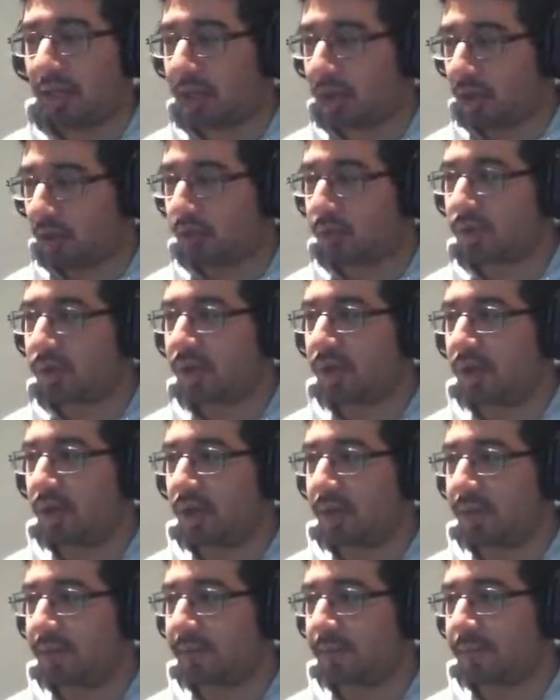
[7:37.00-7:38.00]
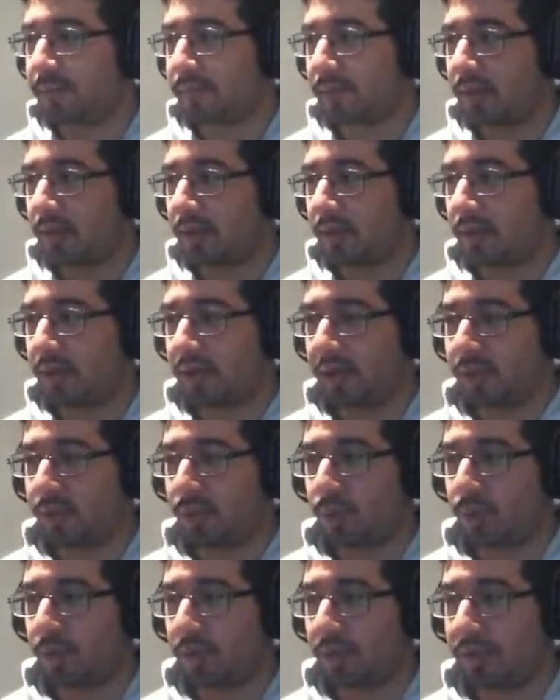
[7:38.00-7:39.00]
early on if
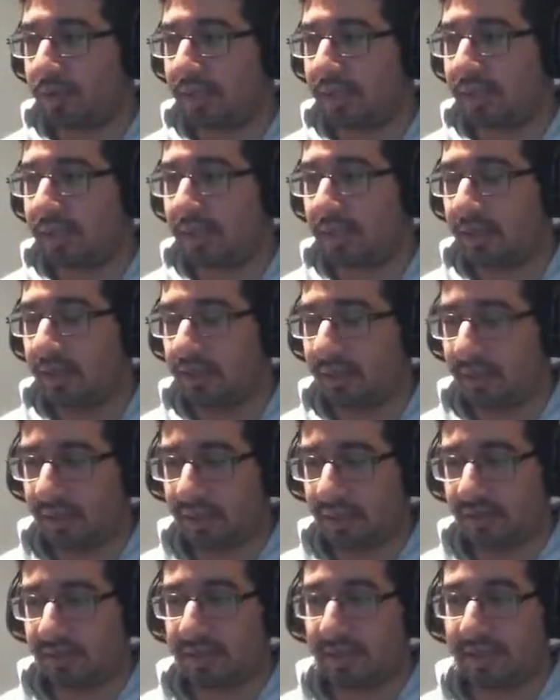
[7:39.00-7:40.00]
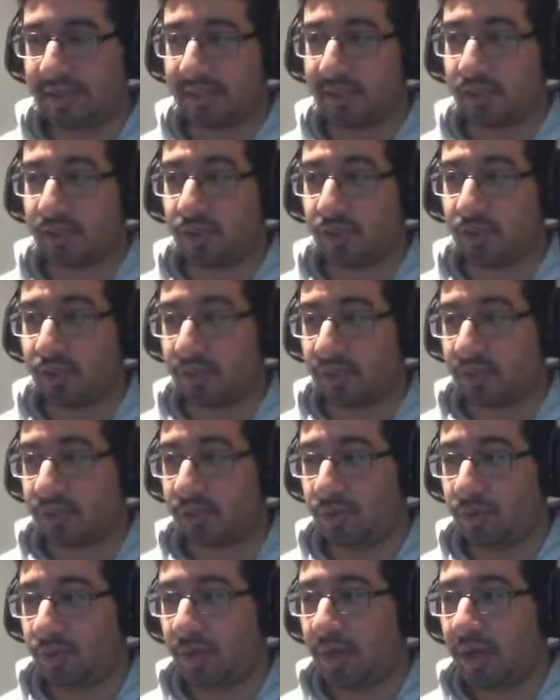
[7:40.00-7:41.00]
you're on the side that starts with
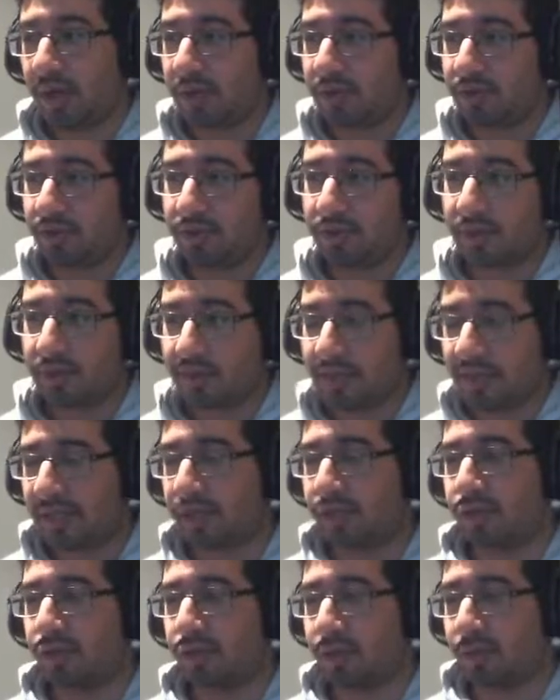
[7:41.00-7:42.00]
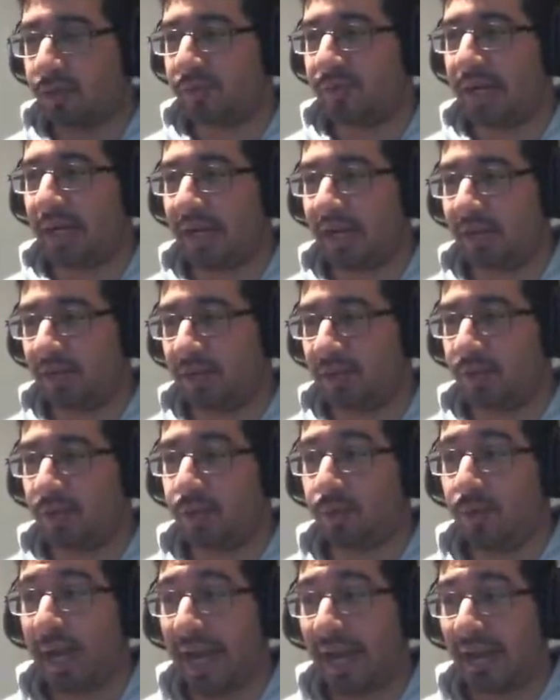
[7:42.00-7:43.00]
2, just to make sure you survive until
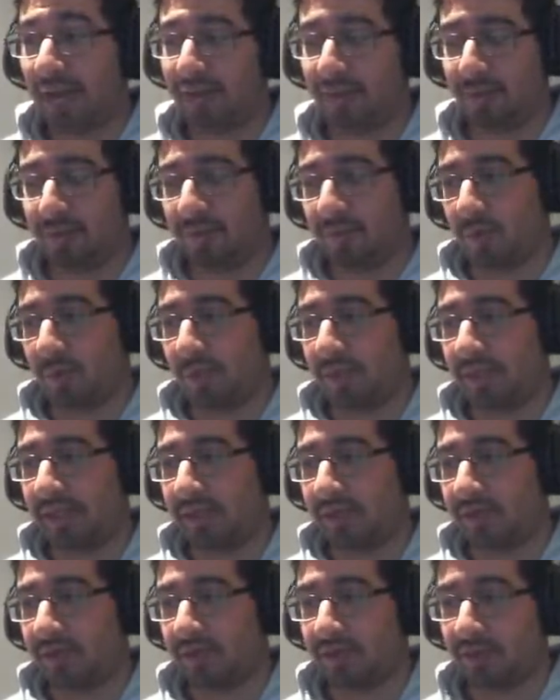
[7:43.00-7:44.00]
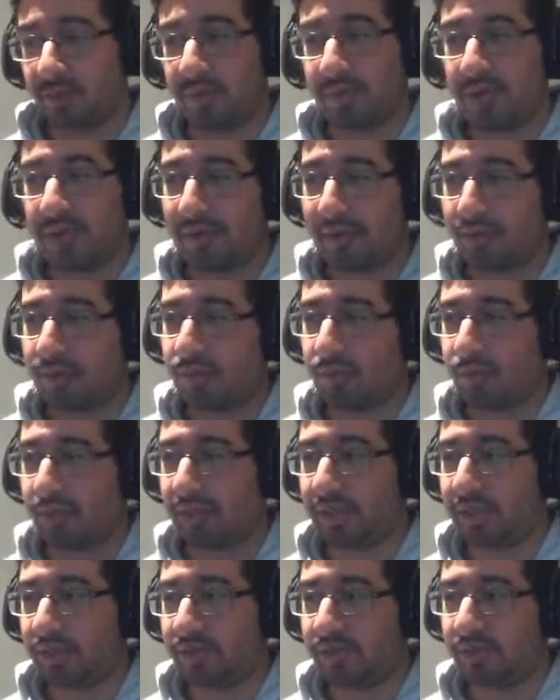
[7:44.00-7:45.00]
you have your 4 healers. Because when you have your 4
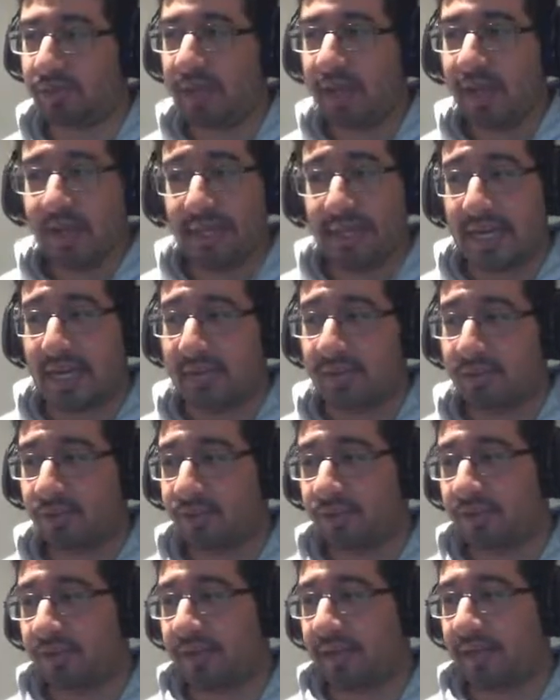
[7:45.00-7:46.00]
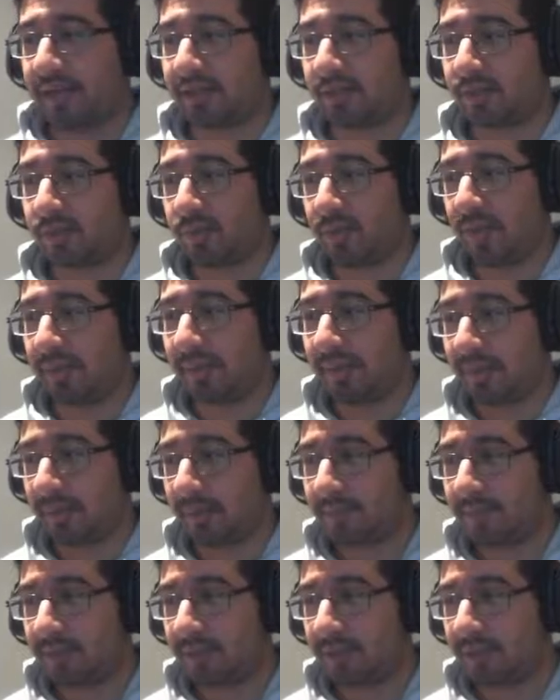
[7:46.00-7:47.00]
healers, yes, your stacks are ramping
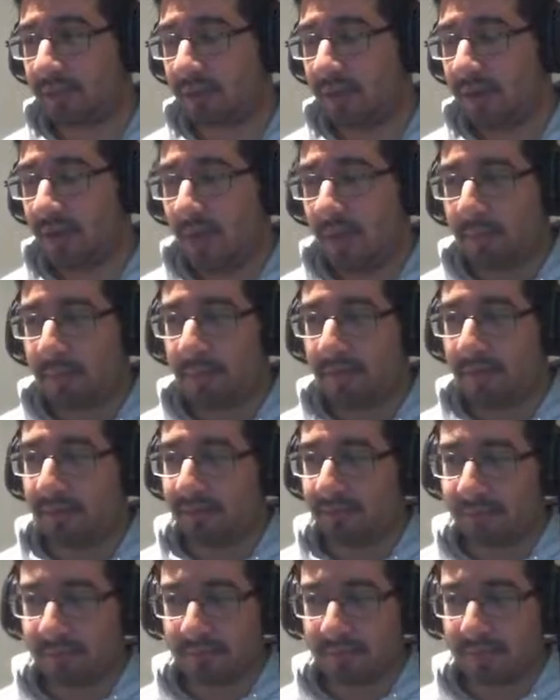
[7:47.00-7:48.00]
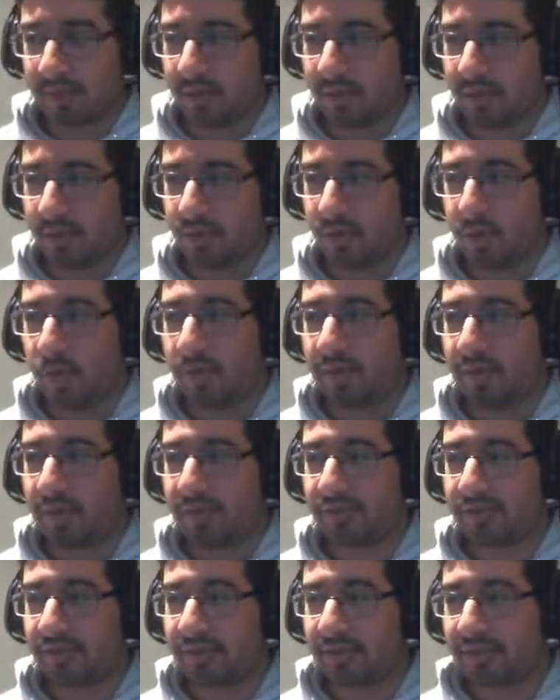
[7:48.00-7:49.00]
up still, but no one
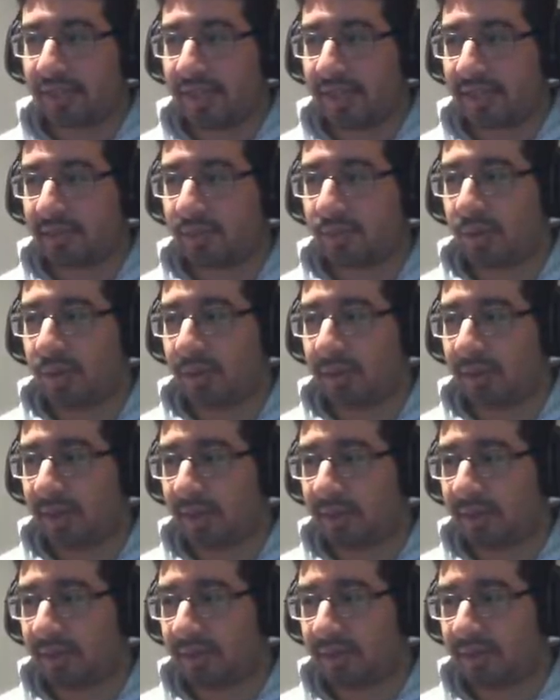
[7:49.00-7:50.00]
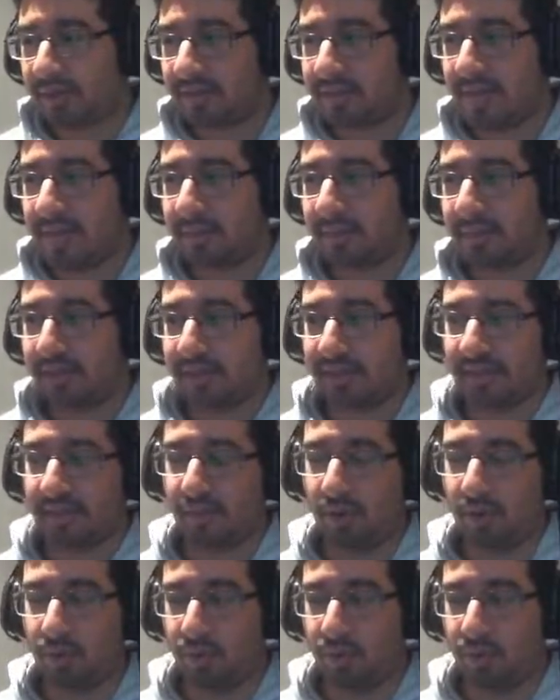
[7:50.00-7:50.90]
else's stacks are ramping up on that side because they've all